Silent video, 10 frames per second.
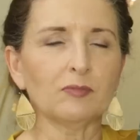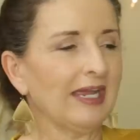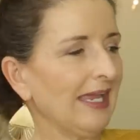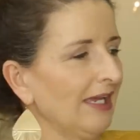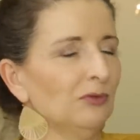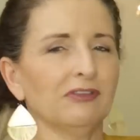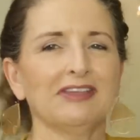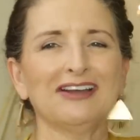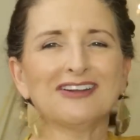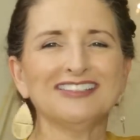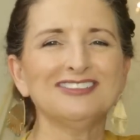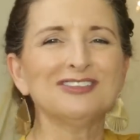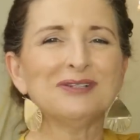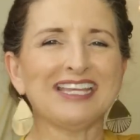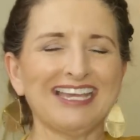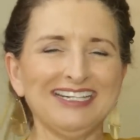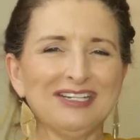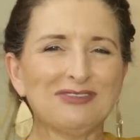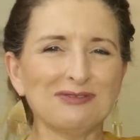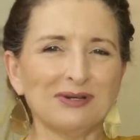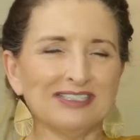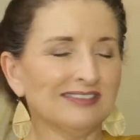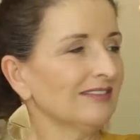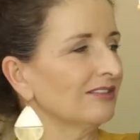my head without undoing any of the buttons.